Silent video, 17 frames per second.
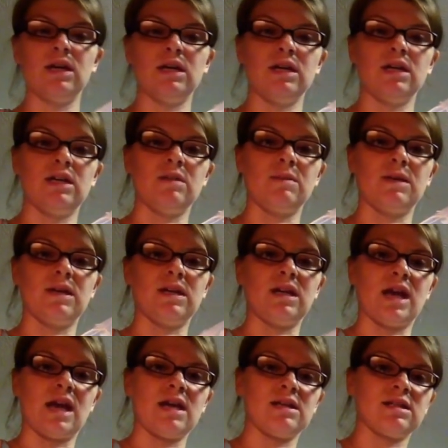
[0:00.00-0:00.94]
and it made a
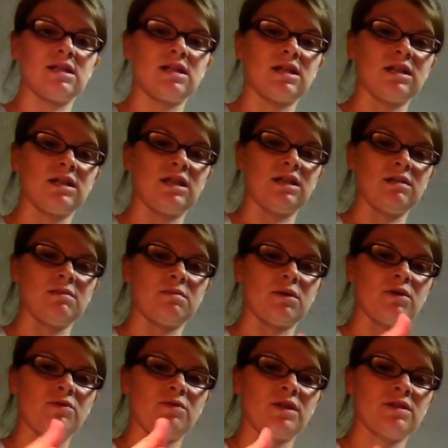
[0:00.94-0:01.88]
nice, clean,
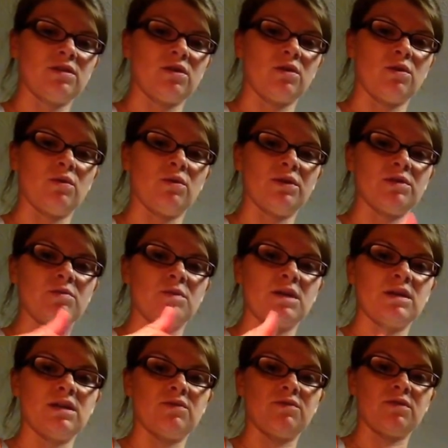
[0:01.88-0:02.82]
perfect hole. It's
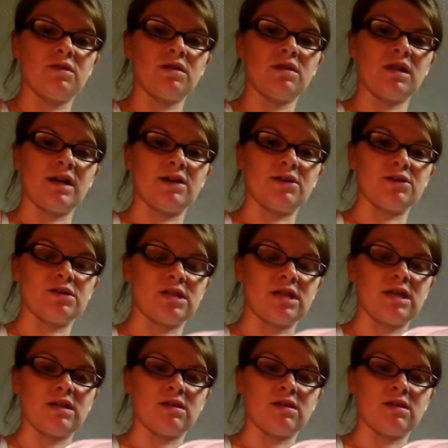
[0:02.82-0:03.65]
big enough for the gliders to get